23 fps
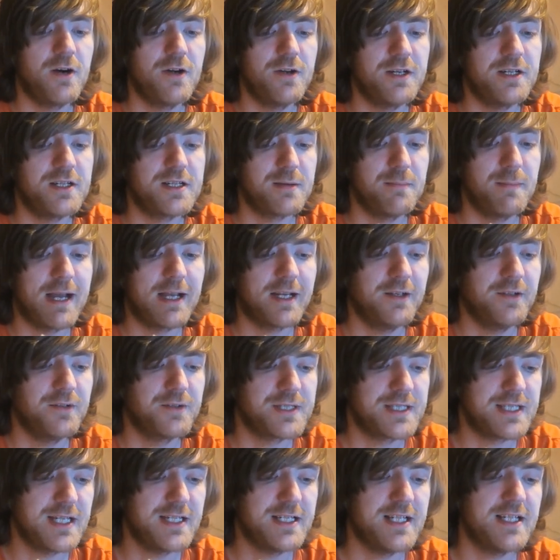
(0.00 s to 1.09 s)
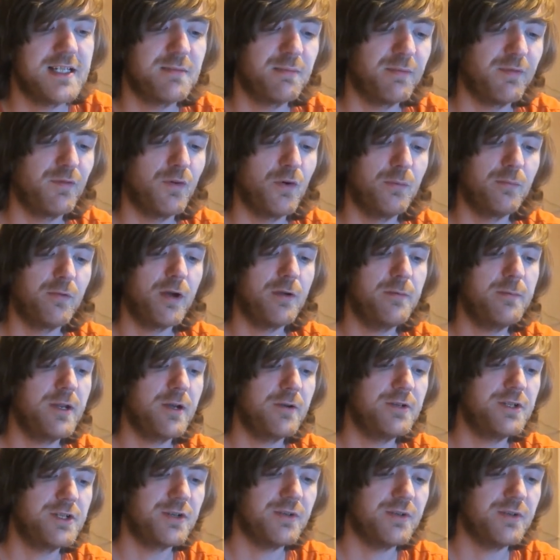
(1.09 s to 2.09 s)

on into Mackinaw City to perform Romeo and